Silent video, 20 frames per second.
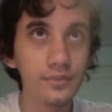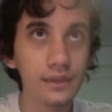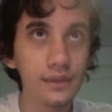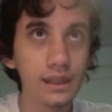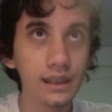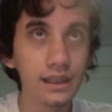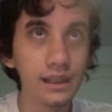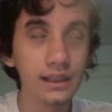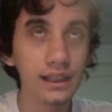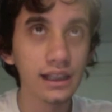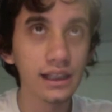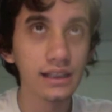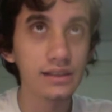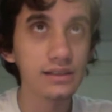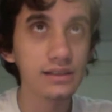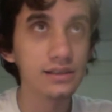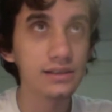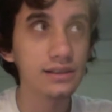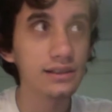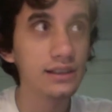
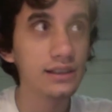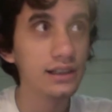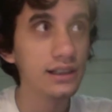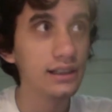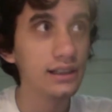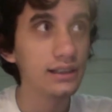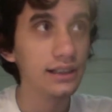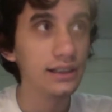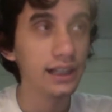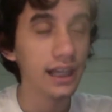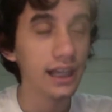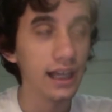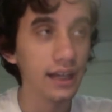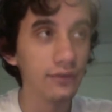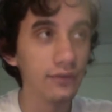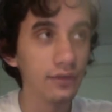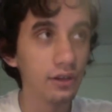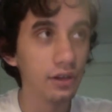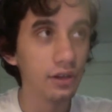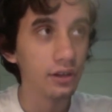yet they have
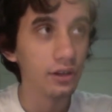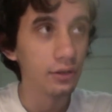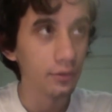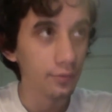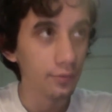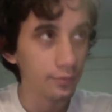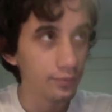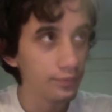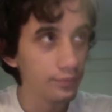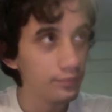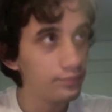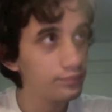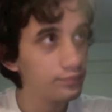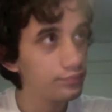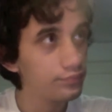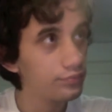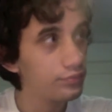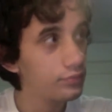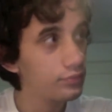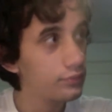the
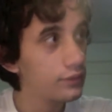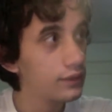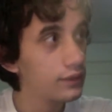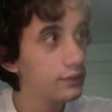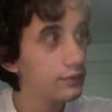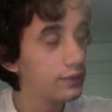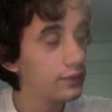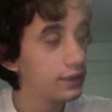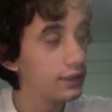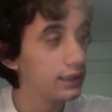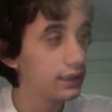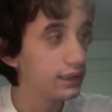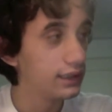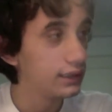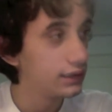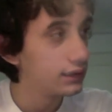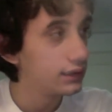fucking,